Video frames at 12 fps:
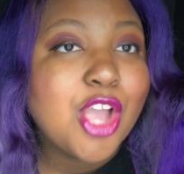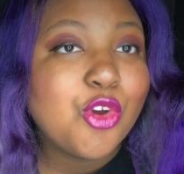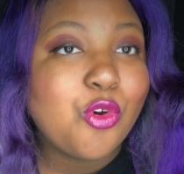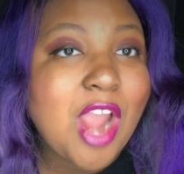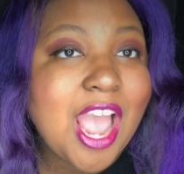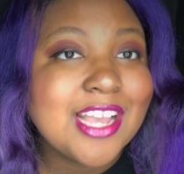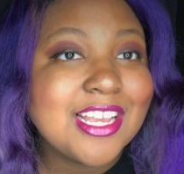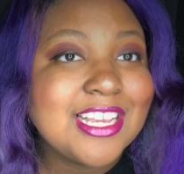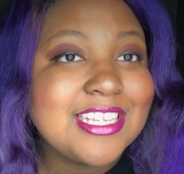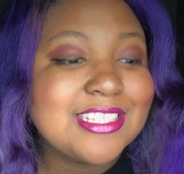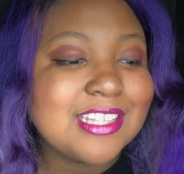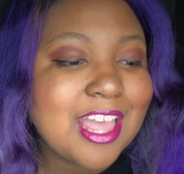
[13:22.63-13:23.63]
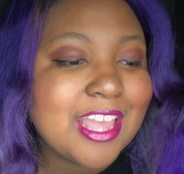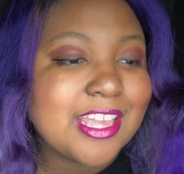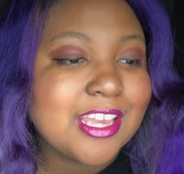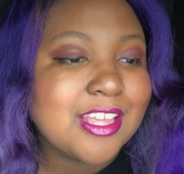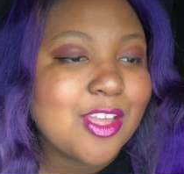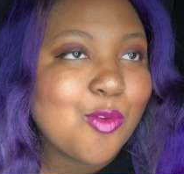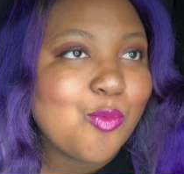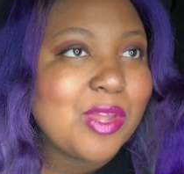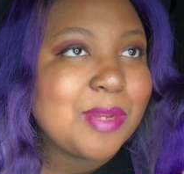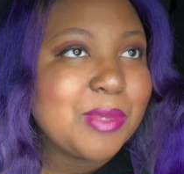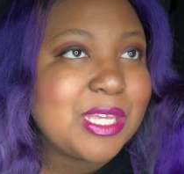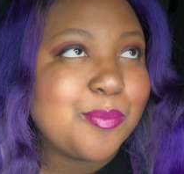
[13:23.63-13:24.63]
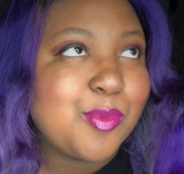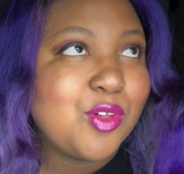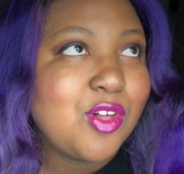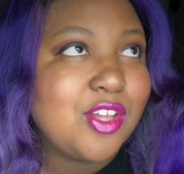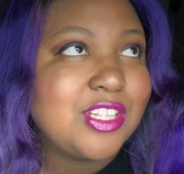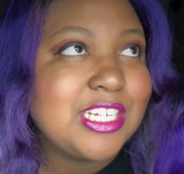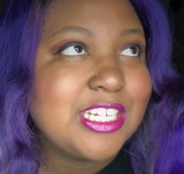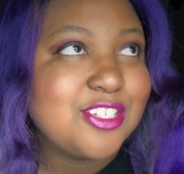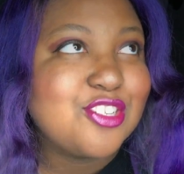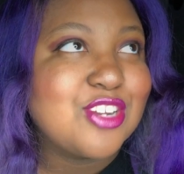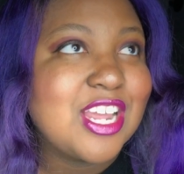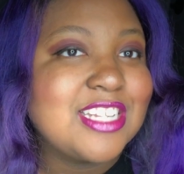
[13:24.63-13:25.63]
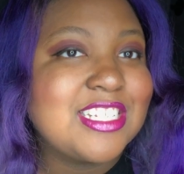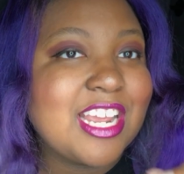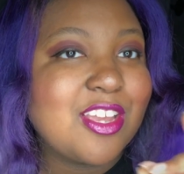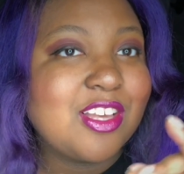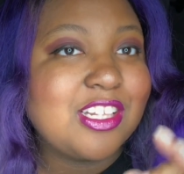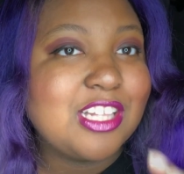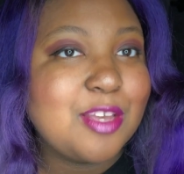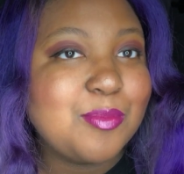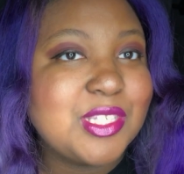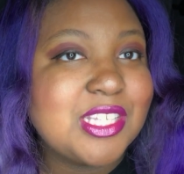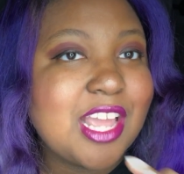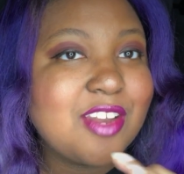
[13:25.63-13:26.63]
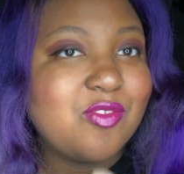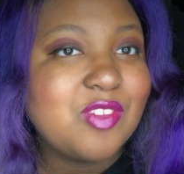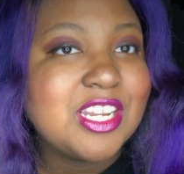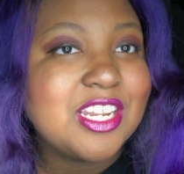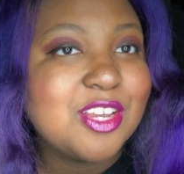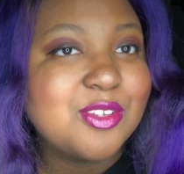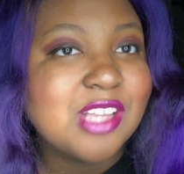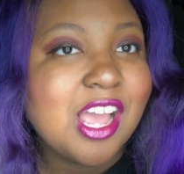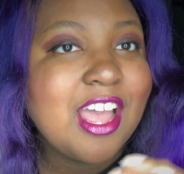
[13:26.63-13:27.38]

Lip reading: Crack is like when people on the internet take clips and videos